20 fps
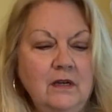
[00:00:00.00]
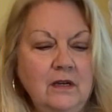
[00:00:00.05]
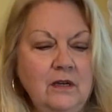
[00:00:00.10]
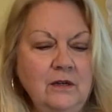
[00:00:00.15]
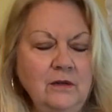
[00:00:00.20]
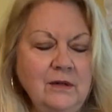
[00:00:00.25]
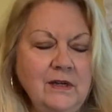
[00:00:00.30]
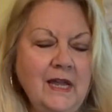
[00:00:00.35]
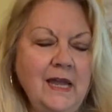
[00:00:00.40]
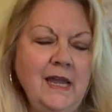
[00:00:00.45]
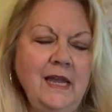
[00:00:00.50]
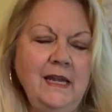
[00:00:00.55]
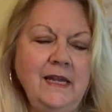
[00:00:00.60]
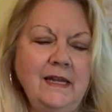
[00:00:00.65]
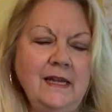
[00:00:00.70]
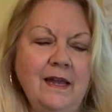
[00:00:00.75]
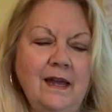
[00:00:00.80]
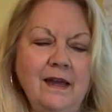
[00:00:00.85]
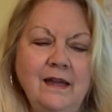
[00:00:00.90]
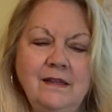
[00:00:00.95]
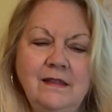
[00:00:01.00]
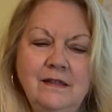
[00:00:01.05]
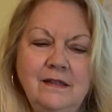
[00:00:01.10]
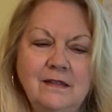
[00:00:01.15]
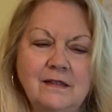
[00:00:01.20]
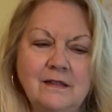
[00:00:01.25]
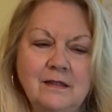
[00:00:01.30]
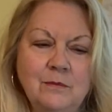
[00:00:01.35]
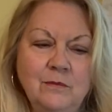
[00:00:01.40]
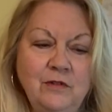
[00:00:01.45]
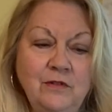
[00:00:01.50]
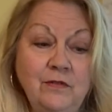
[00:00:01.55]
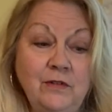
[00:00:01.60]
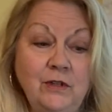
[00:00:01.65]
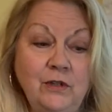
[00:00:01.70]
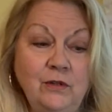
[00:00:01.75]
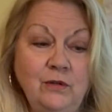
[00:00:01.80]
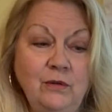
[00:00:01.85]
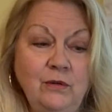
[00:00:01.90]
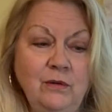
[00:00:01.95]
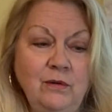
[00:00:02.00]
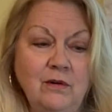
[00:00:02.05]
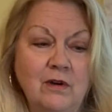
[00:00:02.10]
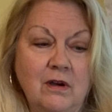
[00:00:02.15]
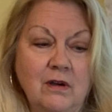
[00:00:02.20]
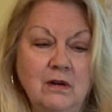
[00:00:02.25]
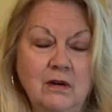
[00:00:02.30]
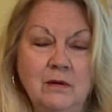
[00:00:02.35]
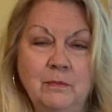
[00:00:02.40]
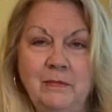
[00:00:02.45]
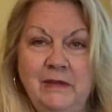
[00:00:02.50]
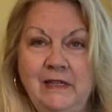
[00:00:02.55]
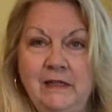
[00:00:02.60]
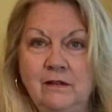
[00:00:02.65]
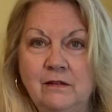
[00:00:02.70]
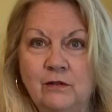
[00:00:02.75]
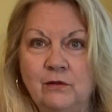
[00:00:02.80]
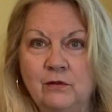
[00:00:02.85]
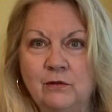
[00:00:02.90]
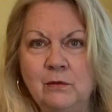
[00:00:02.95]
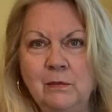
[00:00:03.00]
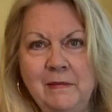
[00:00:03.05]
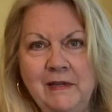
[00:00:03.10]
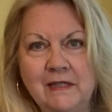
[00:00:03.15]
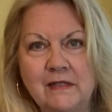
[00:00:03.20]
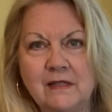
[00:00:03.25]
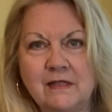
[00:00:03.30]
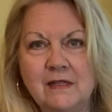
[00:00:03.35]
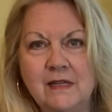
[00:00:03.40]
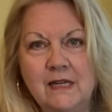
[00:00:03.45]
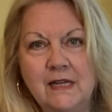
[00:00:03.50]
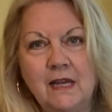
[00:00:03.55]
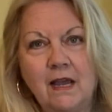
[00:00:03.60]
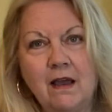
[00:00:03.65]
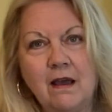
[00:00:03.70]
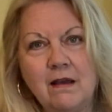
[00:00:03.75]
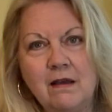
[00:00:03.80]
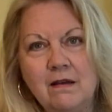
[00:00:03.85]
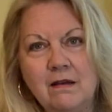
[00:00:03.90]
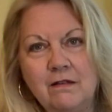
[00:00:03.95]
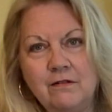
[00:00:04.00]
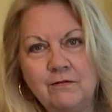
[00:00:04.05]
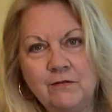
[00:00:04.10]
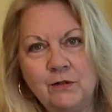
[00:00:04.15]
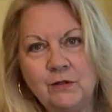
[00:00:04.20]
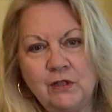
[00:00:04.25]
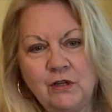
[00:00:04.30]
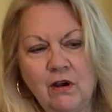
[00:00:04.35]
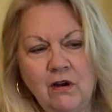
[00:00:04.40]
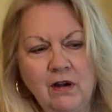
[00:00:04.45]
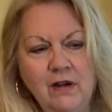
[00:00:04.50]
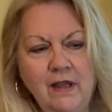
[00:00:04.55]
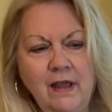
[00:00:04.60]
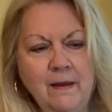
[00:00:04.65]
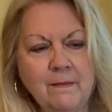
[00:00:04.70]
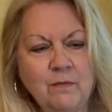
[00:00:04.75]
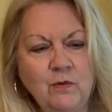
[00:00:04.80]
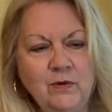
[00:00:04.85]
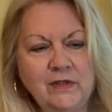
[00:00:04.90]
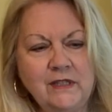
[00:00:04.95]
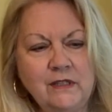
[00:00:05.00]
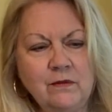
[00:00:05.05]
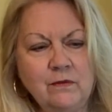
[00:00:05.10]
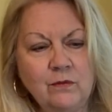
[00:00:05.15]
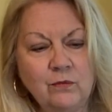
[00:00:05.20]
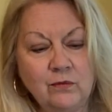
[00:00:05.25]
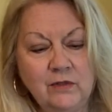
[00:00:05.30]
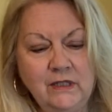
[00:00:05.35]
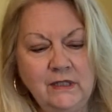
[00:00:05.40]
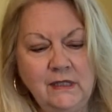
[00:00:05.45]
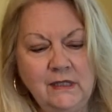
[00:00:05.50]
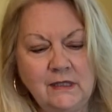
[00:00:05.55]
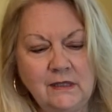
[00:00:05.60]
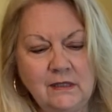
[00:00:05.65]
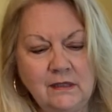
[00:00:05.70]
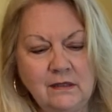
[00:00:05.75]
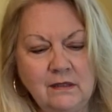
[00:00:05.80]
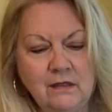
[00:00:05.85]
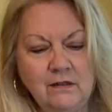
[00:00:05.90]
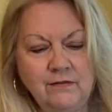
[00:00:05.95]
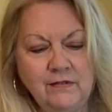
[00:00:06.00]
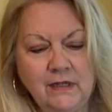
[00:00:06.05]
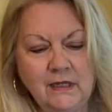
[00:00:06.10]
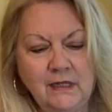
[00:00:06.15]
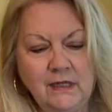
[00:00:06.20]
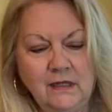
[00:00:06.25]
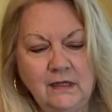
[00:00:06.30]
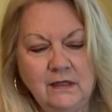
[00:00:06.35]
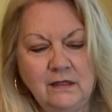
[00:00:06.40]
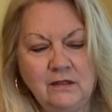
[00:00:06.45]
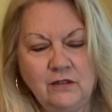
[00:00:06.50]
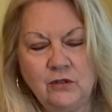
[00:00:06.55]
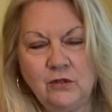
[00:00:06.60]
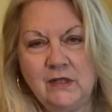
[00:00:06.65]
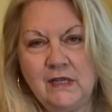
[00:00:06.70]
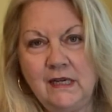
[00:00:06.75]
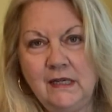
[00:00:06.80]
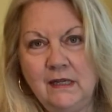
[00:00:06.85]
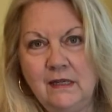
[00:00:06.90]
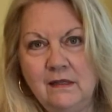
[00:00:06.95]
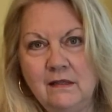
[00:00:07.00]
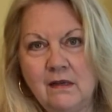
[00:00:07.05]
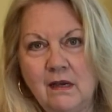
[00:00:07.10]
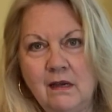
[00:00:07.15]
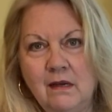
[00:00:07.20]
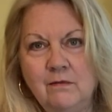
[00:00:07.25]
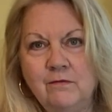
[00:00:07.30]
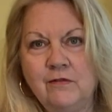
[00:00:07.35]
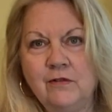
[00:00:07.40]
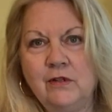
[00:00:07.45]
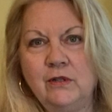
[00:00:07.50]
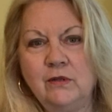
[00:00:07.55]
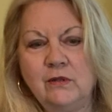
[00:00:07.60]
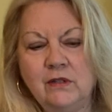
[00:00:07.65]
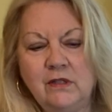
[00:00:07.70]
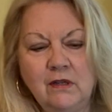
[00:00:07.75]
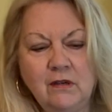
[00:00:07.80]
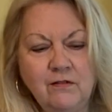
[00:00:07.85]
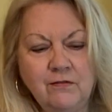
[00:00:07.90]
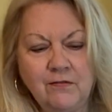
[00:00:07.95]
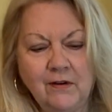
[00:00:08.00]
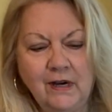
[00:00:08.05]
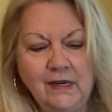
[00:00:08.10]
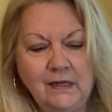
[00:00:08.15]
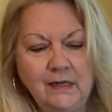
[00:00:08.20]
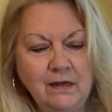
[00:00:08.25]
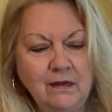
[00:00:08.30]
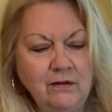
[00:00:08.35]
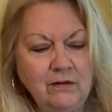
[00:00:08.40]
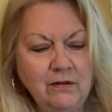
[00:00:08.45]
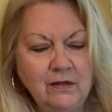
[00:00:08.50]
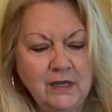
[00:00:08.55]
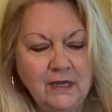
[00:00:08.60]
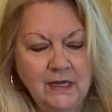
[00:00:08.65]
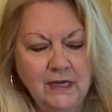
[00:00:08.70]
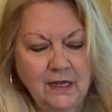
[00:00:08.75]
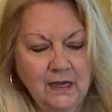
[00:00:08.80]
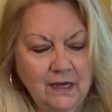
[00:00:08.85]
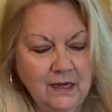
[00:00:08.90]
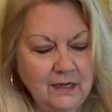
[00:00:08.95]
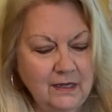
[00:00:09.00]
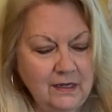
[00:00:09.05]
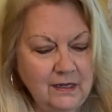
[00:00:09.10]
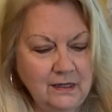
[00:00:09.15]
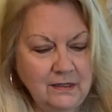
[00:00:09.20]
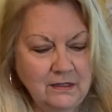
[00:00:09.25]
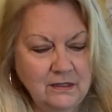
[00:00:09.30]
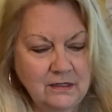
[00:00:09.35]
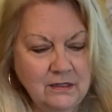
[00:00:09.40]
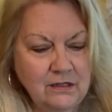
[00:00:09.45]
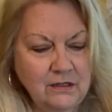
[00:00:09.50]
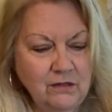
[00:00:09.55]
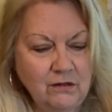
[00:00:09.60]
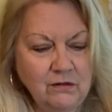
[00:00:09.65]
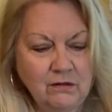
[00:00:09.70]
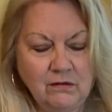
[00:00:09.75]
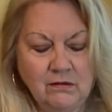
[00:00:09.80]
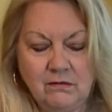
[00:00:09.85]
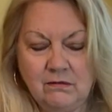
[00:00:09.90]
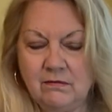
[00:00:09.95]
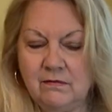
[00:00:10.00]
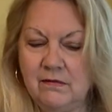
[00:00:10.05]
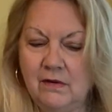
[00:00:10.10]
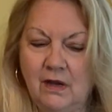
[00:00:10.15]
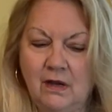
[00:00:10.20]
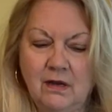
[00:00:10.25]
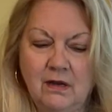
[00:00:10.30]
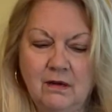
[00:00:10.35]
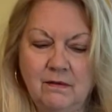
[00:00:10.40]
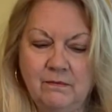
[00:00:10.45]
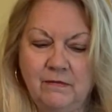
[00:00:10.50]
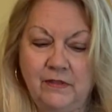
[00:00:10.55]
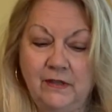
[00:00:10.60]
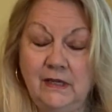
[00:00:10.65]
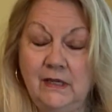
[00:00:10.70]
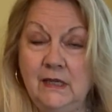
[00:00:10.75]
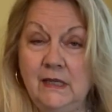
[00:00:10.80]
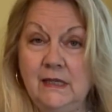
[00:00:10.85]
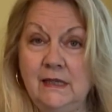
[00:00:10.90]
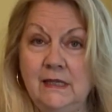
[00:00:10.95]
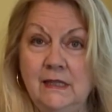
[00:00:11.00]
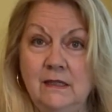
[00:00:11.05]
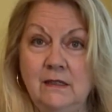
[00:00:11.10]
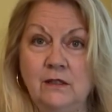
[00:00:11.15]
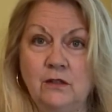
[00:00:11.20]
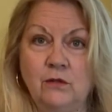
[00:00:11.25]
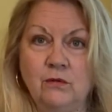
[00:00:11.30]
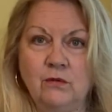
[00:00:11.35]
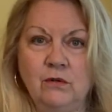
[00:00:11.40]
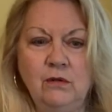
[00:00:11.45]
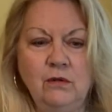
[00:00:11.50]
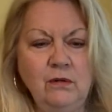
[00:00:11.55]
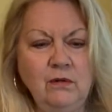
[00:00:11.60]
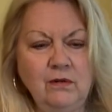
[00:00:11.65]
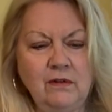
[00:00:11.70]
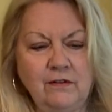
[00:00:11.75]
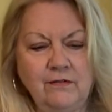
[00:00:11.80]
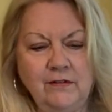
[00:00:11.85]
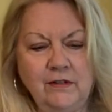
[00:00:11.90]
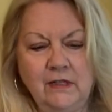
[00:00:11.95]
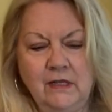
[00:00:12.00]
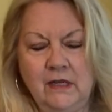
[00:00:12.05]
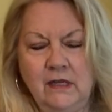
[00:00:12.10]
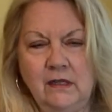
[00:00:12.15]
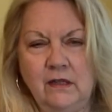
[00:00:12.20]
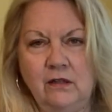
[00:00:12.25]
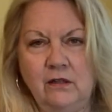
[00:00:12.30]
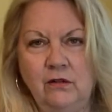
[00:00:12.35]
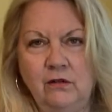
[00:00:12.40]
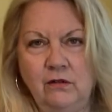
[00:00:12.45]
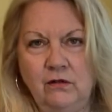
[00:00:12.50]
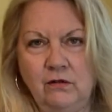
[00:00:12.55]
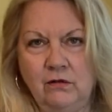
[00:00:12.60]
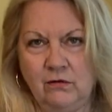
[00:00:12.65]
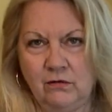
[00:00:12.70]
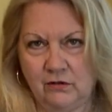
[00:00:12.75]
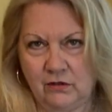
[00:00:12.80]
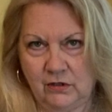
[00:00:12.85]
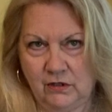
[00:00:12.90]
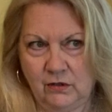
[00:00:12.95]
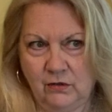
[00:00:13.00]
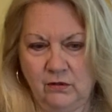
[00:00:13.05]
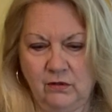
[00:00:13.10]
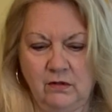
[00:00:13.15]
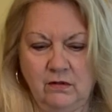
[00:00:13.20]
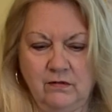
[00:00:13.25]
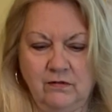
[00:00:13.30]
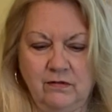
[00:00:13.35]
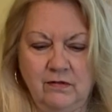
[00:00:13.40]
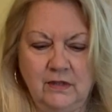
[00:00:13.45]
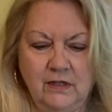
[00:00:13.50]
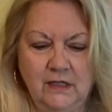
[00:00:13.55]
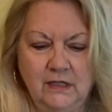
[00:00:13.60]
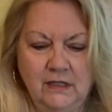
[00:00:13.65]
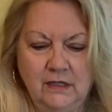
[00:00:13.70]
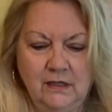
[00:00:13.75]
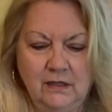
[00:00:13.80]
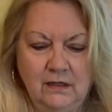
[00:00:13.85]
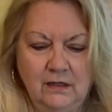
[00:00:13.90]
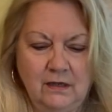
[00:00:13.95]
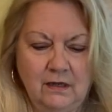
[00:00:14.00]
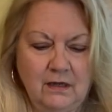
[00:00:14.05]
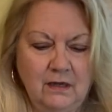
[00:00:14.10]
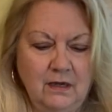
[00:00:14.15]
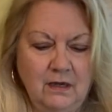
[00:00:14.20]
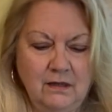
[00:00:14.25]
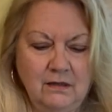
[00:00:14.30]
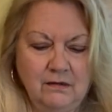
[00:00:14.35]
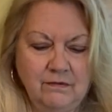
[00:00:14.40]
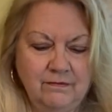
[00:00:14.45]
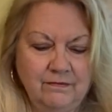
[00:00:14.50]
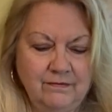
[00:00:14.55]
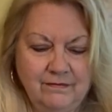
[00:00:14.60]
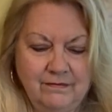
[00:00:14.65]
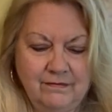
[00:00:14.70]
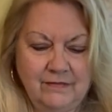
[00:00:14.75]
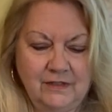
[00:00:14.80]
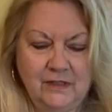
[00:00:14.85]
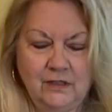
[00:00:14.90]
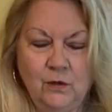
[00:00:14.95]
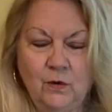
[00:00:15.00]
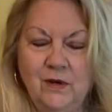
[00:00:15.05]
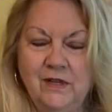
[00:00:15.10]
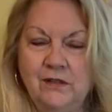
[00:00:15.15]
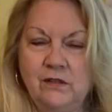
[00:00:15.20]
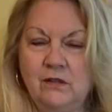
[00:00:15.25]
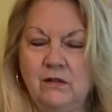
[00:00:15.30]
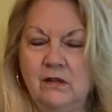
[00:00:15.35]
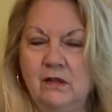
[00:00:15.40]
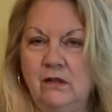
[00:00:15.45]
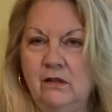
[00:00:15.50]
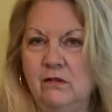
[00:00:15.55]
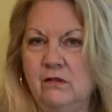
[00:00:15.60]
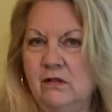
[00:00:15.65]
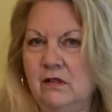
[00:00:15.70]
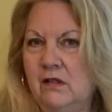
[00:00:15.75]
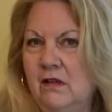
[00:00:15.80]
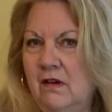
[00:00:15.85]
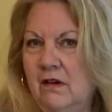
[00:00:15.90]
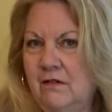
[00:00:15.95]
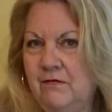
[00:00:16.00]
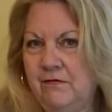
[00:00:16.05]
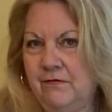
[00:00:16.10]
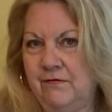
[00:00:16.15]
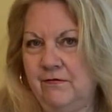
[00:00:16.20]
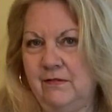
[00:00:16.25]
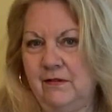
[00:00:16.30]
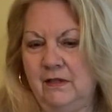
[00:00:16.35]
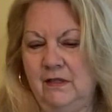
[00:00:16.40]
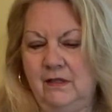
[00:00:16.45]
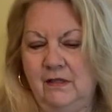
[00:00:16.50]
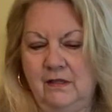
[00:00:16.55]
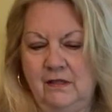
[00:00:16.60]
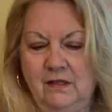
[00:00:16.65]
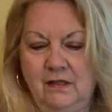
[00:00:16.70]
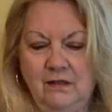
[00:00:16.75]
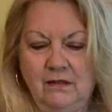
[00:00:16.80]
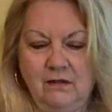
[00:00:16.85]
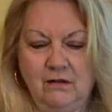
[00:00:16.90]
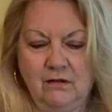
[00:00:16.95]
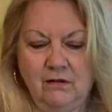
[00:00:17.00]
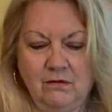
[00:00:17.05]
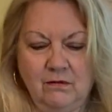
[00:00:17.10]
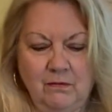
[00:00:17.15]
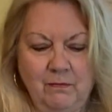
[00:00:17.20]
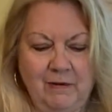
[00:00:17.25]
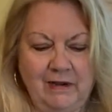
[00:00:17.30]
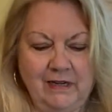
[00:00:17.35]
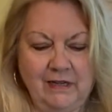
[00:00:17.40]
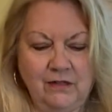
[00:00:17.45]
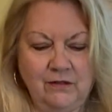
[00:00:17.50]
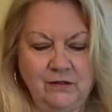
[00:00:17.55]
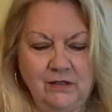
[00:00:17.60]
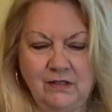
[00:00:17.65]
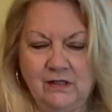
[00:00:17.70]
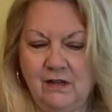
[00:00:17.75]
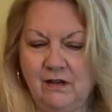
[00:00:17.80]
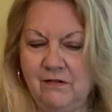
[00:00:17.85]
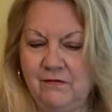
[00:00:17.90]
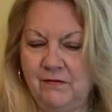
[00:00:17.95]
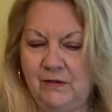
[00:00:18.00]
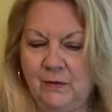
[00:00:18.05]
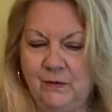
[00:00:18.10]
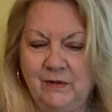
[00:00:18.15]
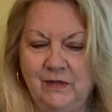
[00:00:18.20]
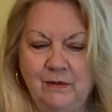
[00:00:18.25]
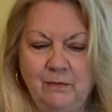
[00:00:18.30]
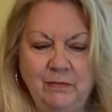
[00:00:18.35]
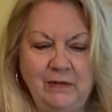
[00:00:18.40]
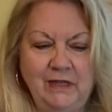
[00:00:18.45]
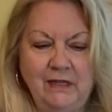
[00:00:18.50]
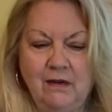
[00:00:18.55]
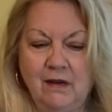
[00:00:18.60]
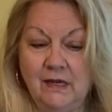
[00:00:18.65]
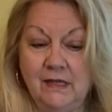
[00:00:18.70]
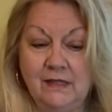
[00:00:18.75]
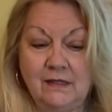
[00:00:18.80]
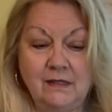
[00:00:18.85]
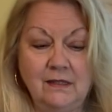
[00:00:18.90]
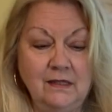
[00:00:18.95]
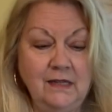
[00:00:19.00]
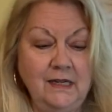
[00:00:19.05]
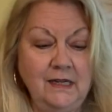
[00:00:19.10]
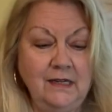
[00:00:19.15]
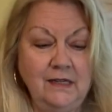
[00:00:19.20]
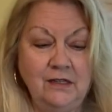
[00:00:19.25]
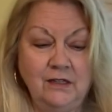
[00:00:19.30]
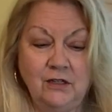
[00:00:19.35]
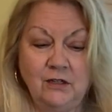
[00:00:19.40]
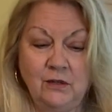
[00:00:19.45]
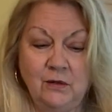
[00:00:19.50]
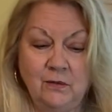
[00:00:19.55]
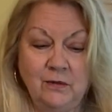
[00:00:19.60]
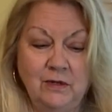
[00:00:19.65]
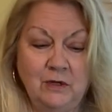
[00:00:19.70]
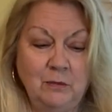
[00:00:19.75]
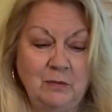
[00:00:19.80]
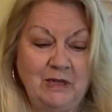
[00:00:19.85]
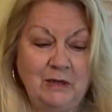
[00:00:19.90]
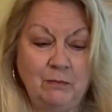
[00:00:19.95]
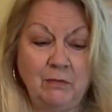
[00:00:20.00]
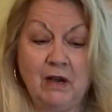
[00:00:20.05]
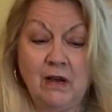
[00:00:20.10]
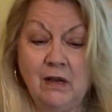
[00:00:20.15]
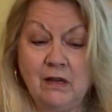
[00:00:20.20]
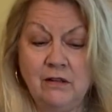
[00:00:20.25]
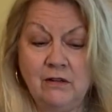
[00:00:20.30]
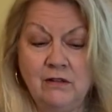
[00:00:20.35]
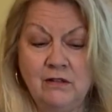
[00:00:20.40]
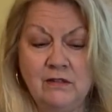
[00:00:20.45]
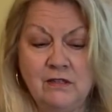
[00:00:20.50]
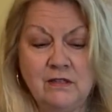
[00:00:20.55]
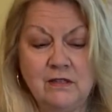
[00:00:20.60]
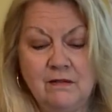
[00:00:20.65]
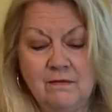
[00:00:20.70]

Okay, I think some of you are being the hermit. Uh, first card up, what's really significant is you're taking time for yourself right now and you're um, thinking things through. I feel like you just sort of uh, sequestering yourself, you know, by yourself. You want to be isolated. You don't want to be bothered.